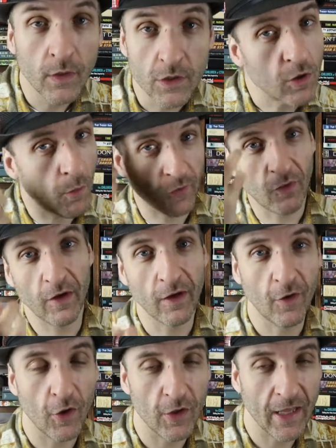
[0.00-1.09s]
So I'm also letting you
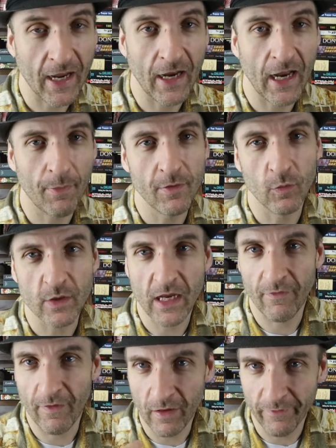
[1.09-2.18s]
know that, that kind of happens, which
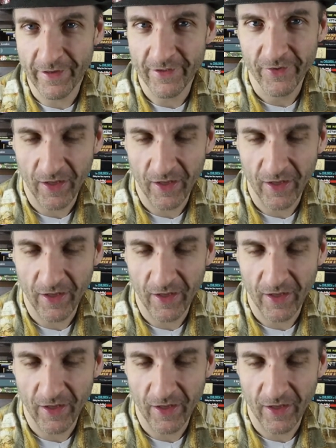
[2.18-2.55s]
kind of elevates,